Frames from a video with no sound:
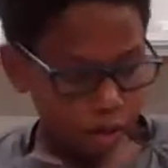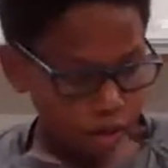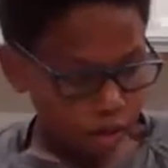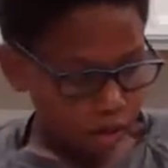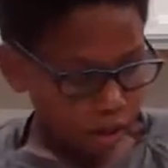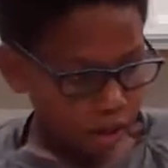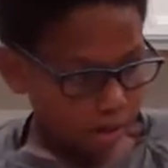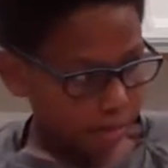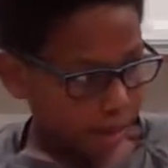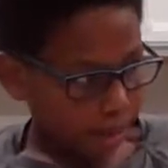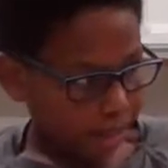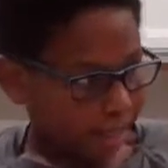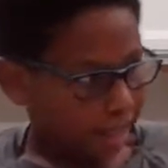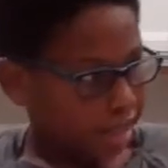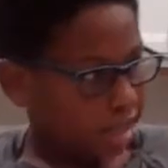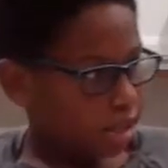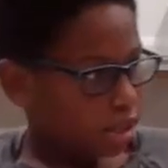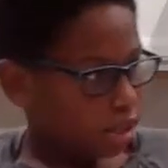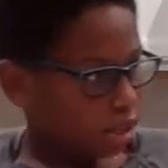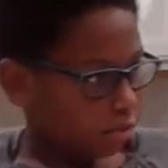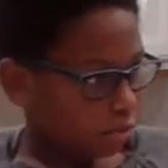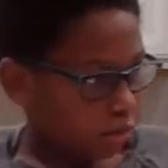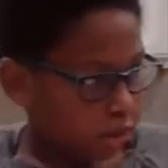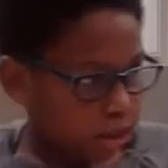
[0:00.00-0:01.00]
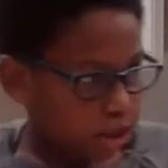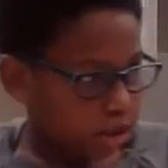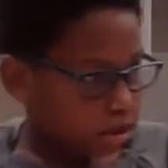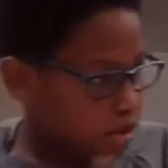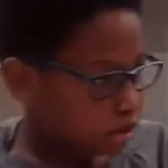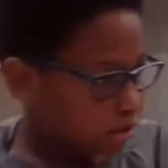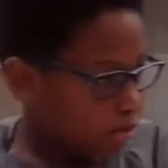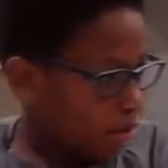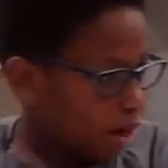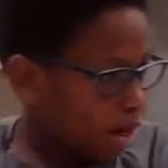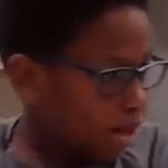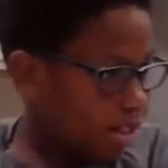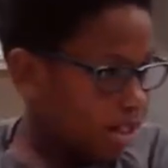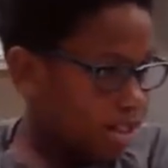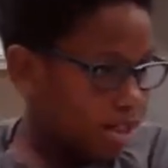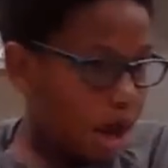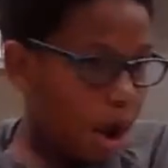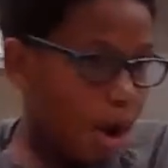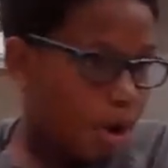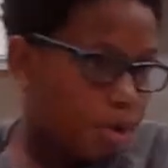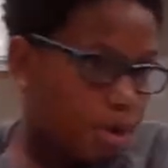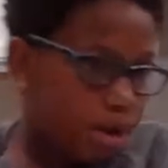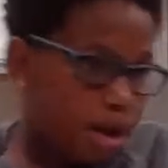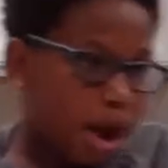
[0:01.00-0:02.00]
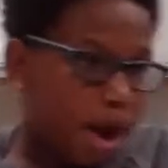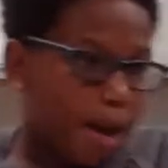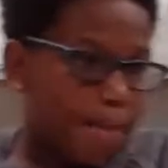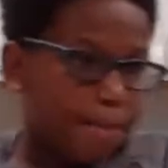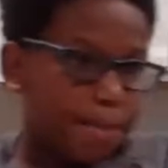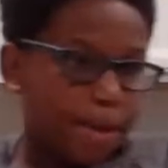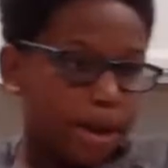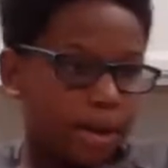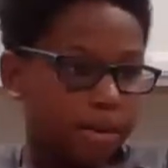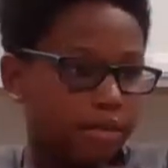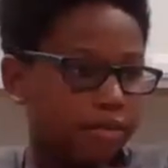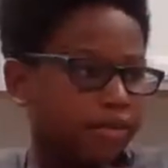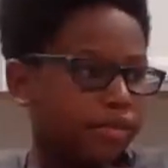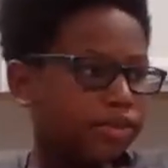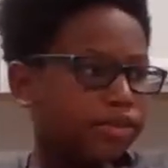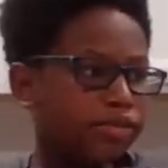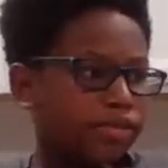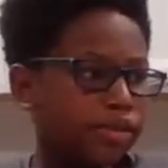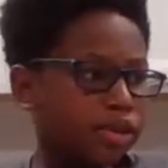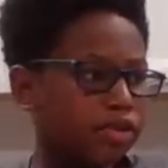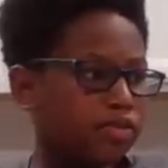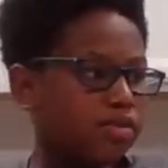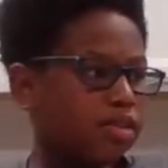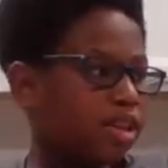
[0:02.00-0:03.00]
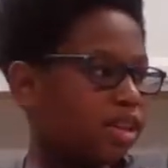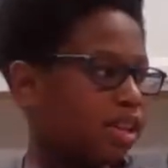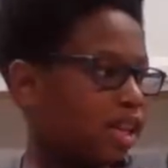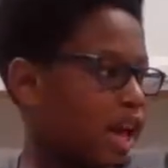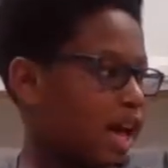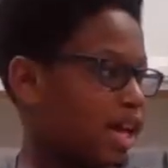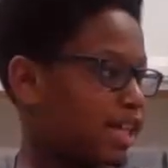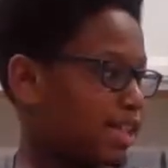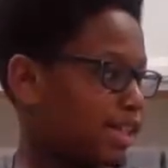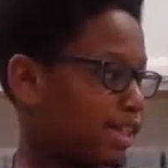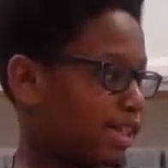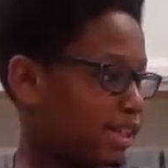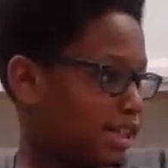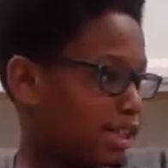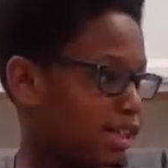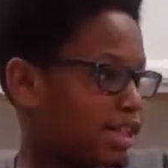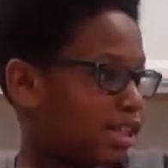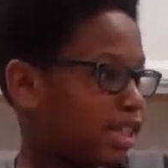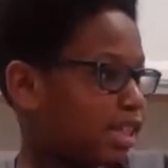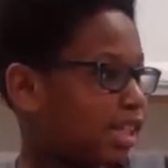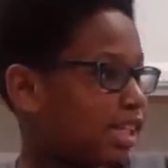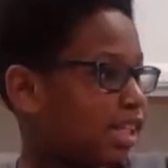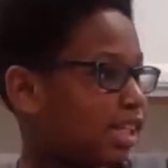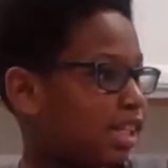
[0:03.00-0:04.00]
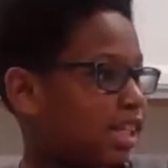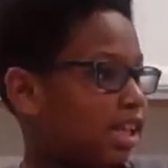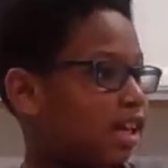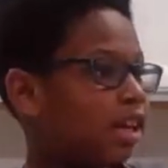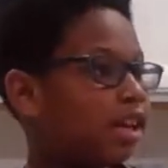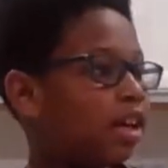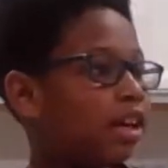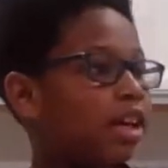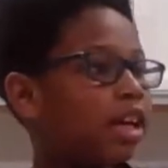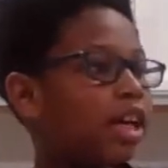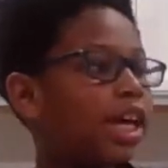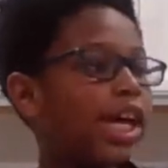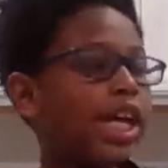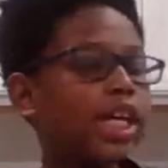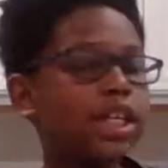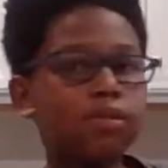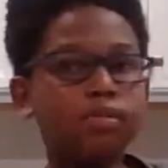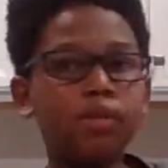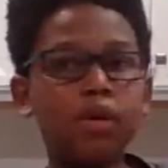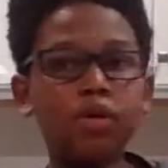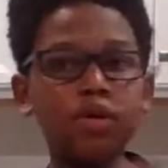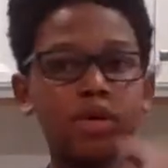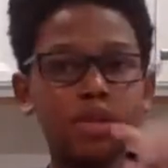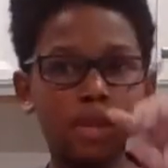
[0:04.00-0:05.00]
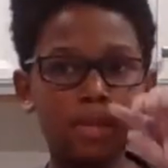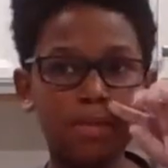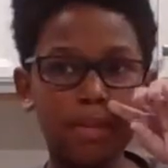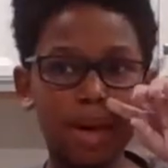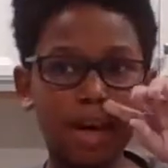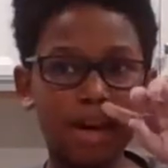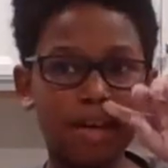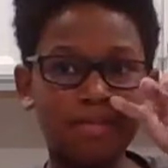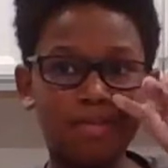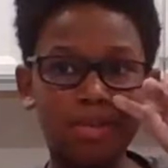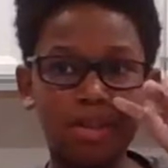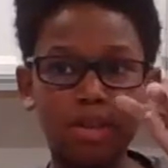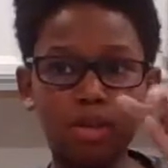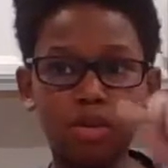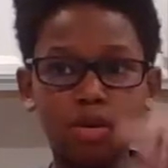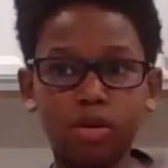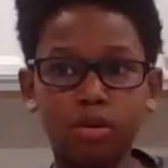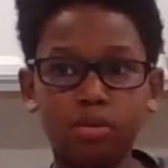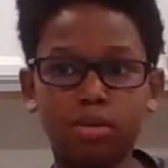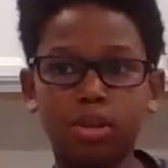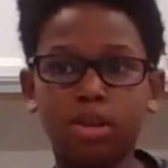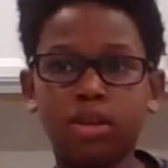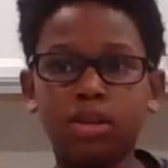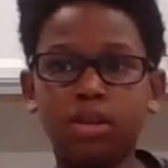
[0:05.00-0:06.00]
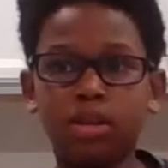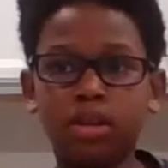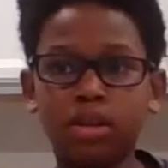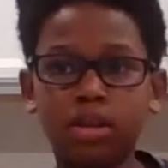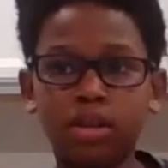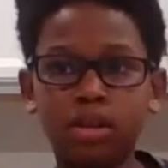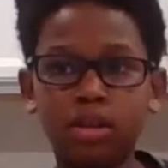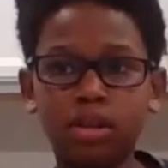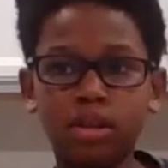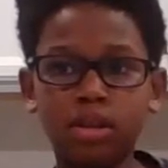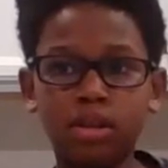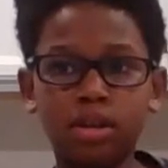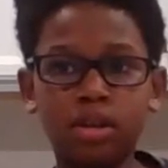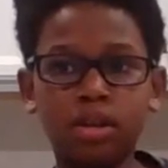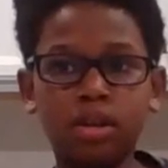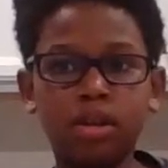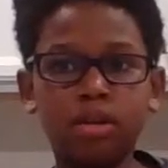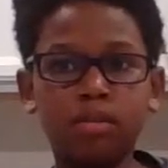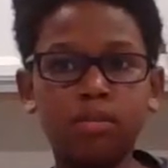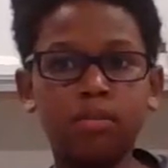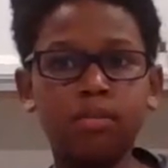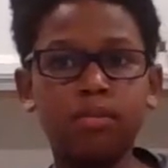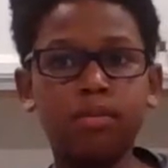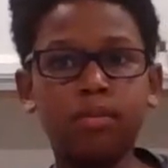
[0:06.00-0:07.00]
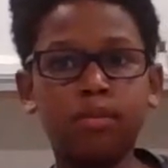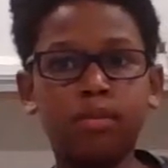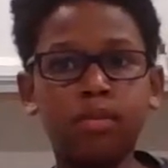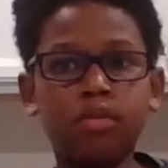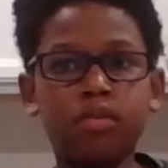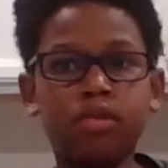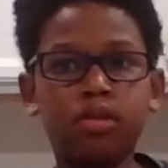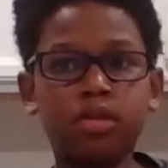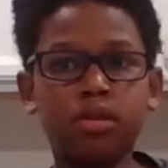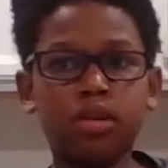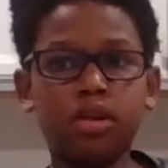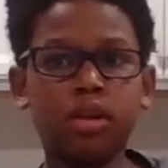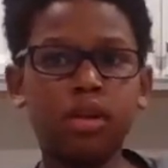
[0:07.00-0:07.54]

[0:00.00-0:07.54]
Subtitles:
in my kitchen, which might sound dumb, but when you realize that the sink is mostly made of tubes. Move